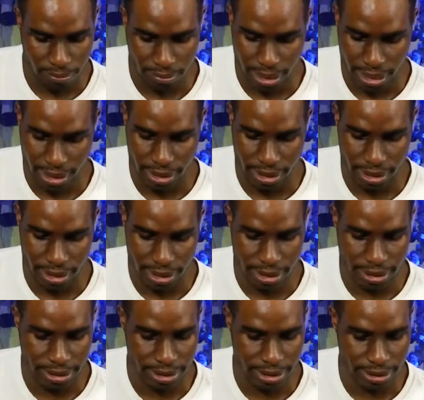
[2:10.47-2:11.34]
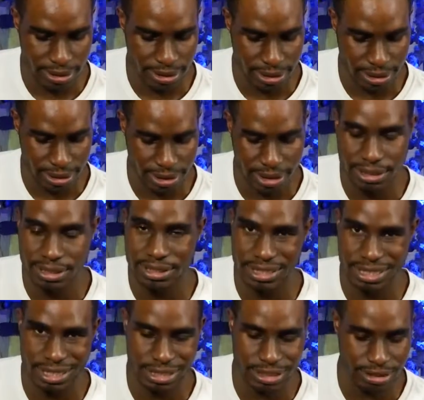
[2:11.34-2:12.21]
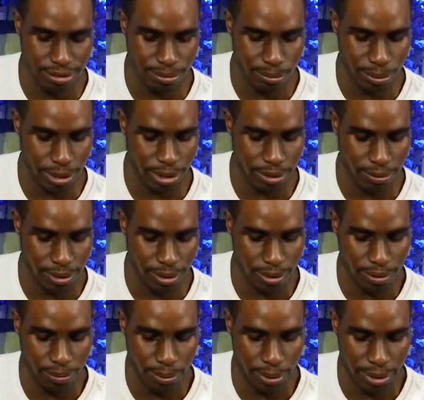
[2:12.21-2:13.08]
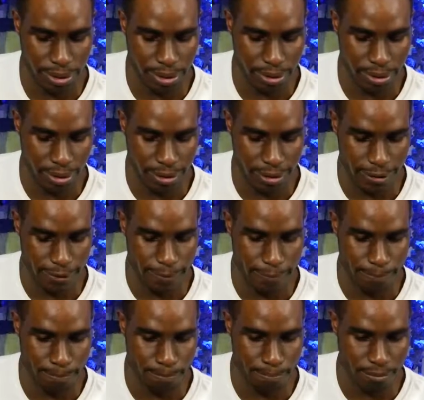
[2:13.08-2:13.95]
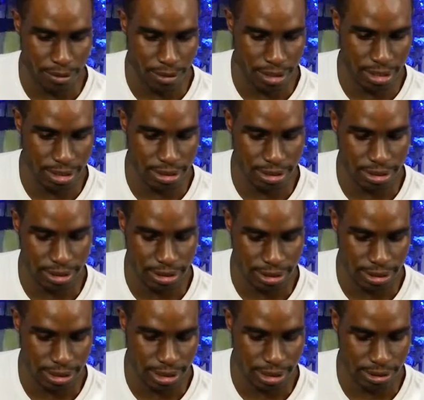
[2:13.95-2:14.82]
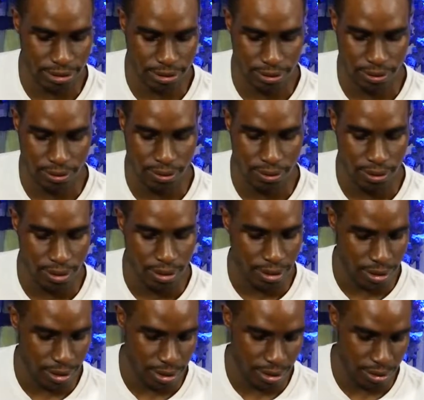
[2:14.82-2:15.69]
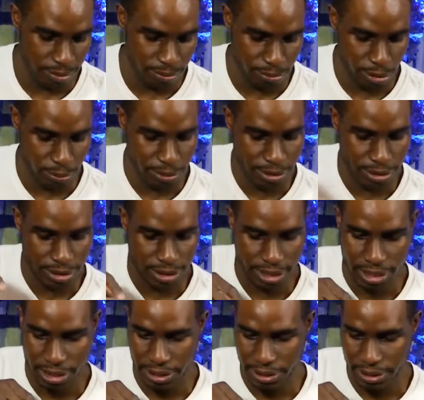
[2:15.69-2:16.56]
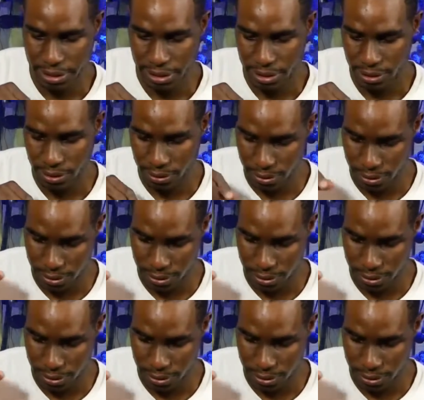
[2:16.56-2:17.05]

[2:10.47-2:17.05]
that intersecting somewhere around where these intersect, so probably here